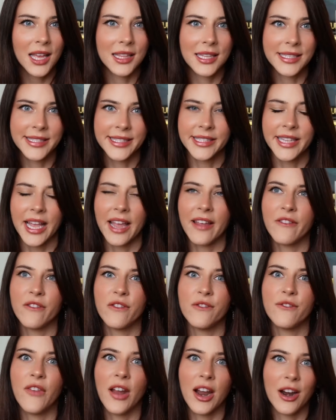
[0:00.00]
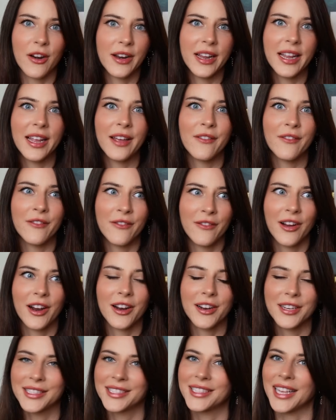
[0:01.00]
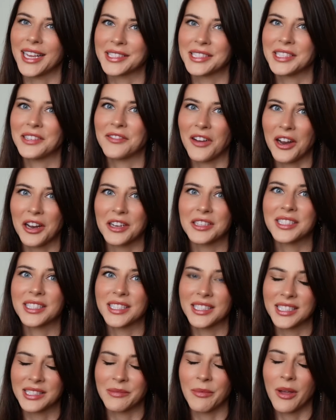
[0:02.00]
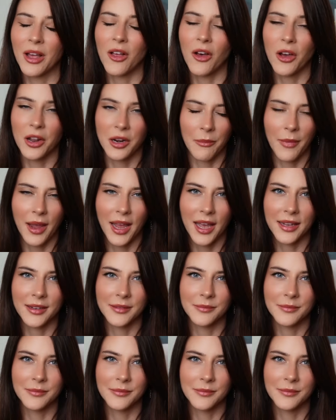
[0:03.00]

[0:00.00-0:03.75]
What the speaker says: this is a very, very sexy fragrance to smell on a man.